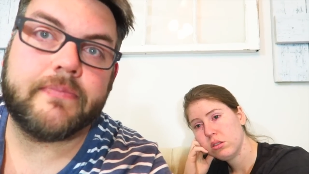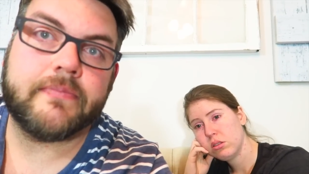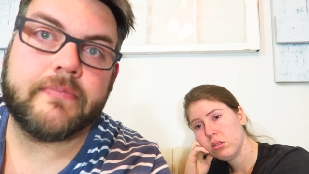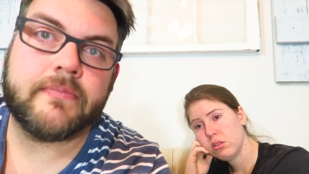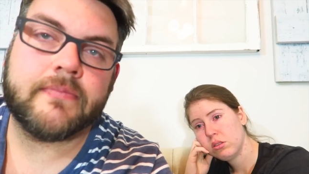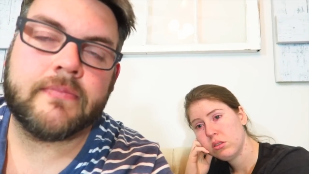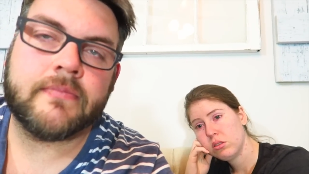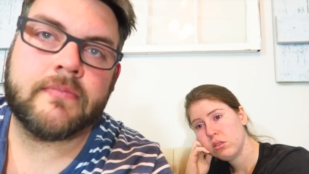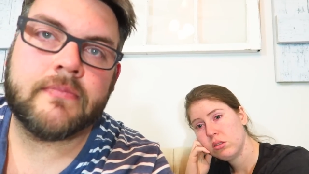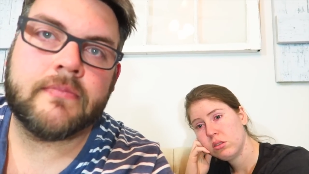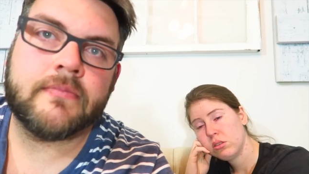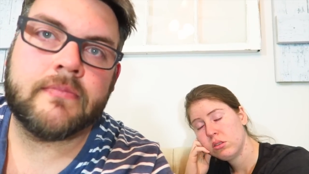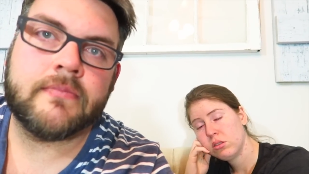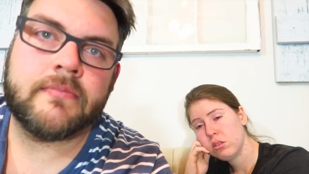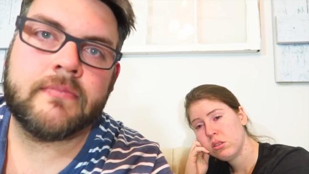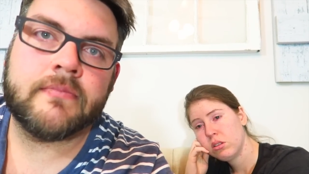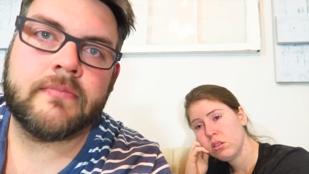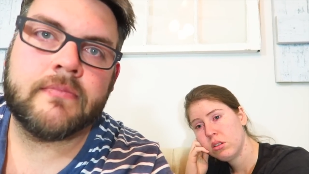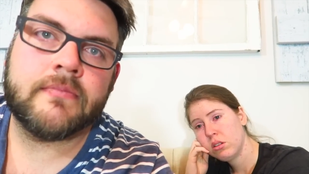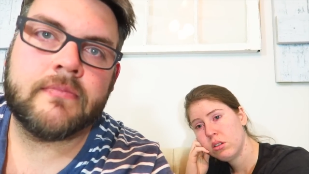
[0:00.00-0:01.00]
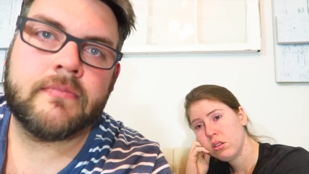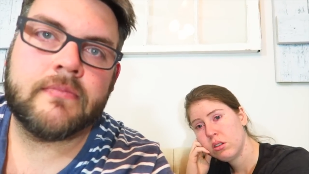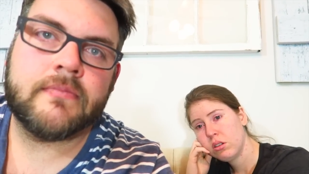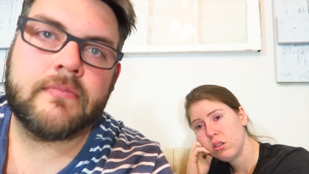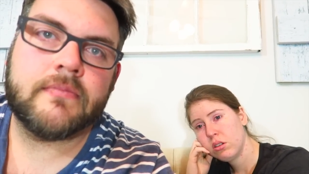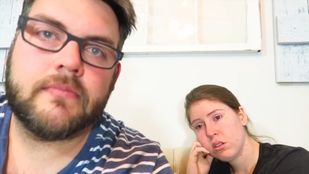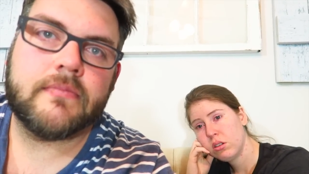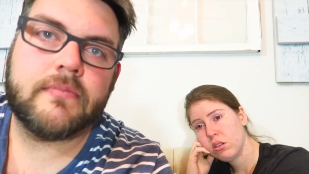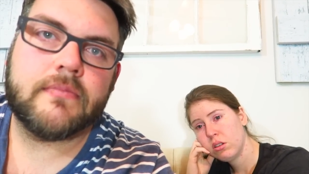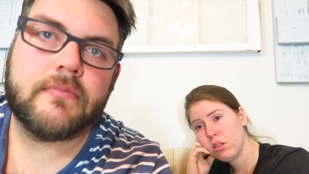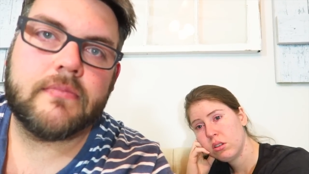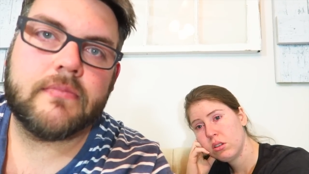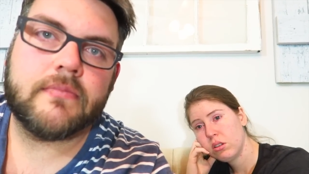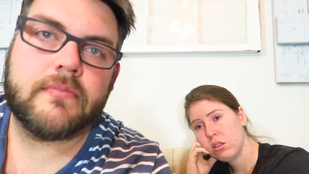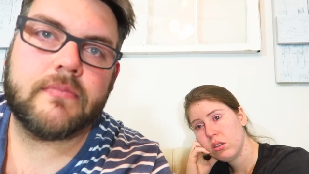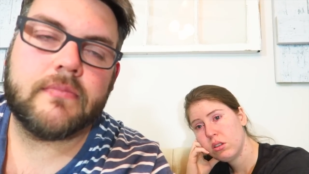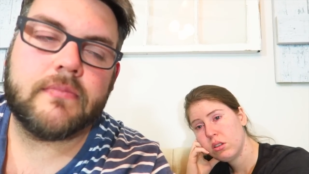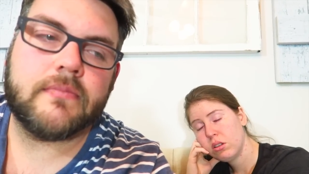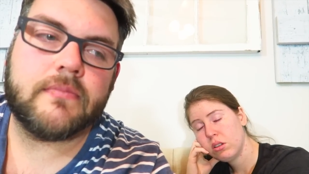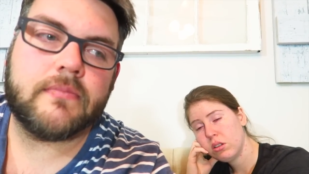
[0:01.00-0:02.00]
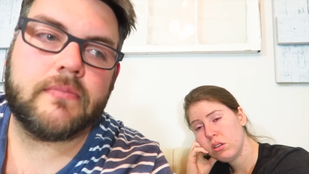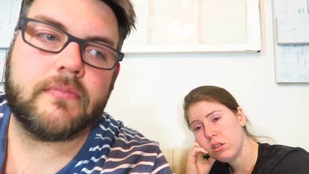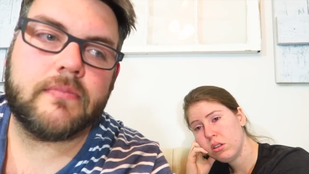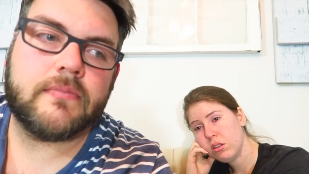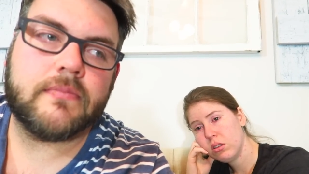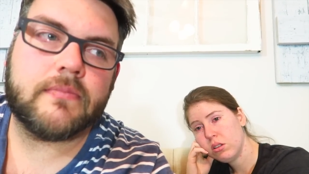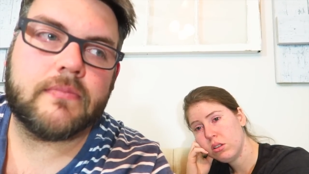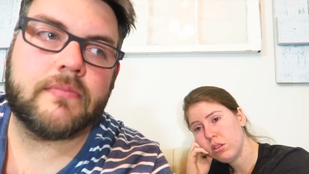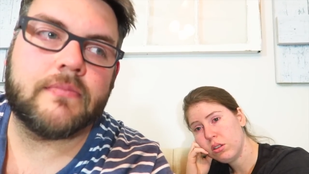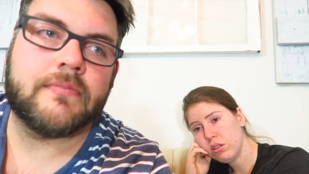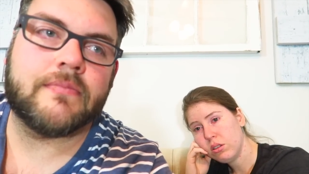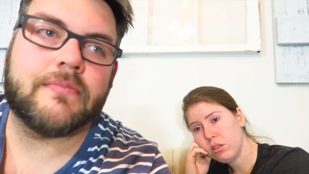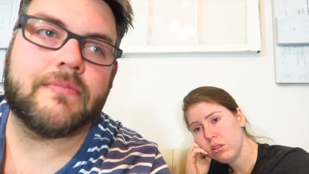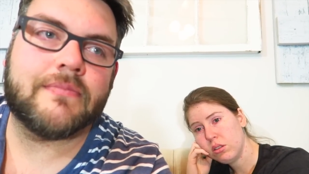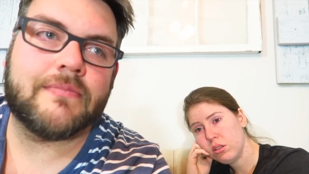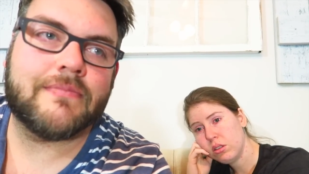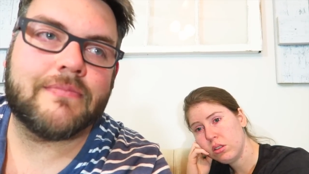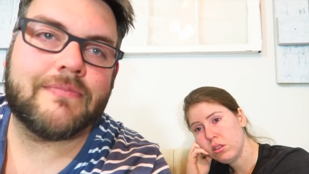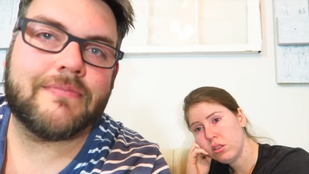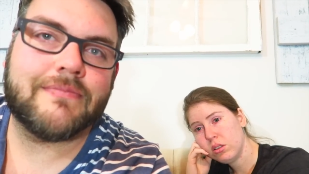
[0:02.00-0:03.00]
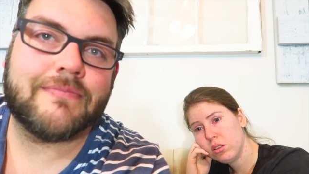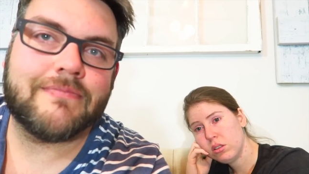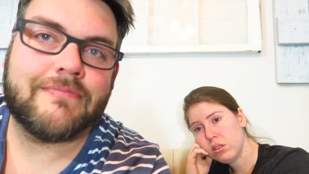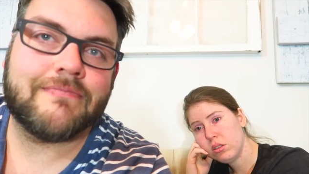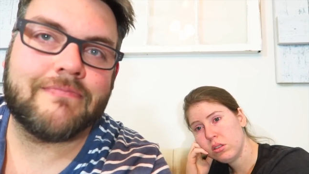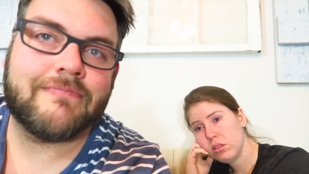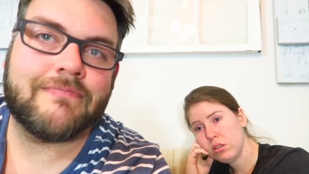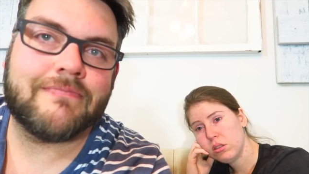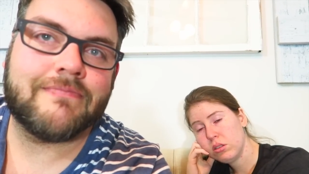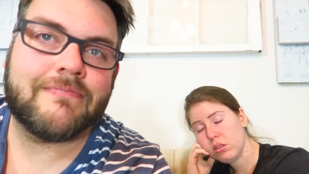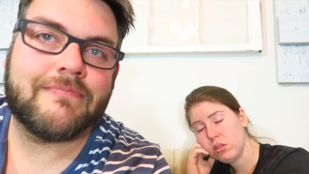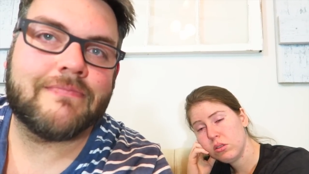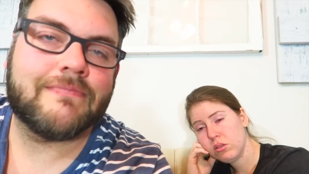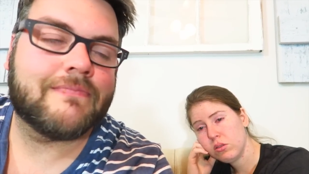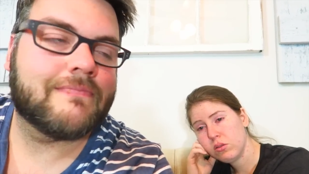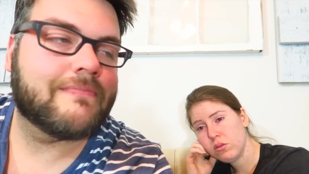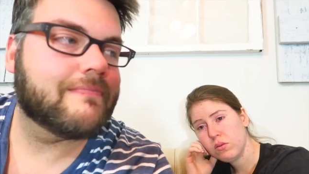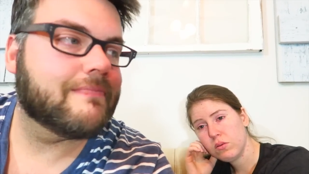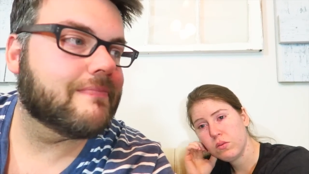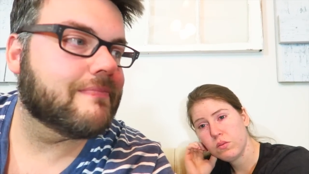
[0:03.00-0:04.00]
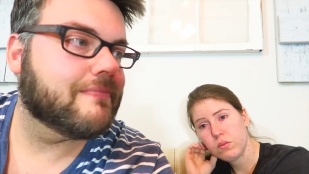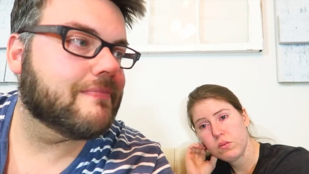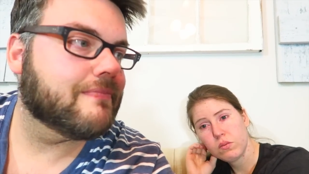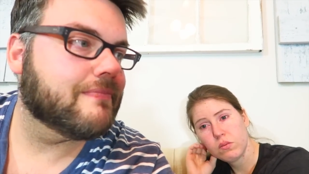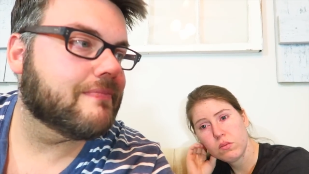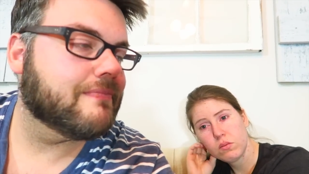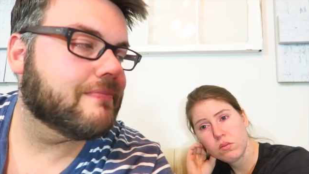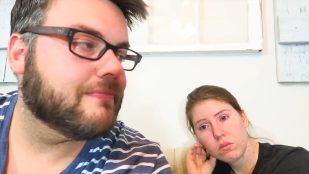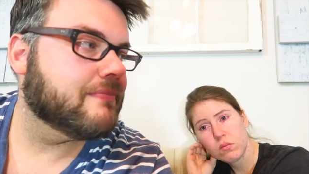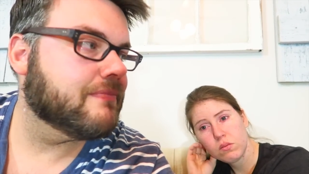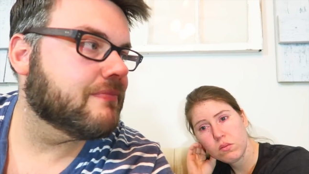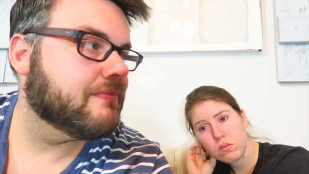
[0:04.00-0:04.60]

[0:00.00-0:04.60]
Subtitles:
(no one is talking)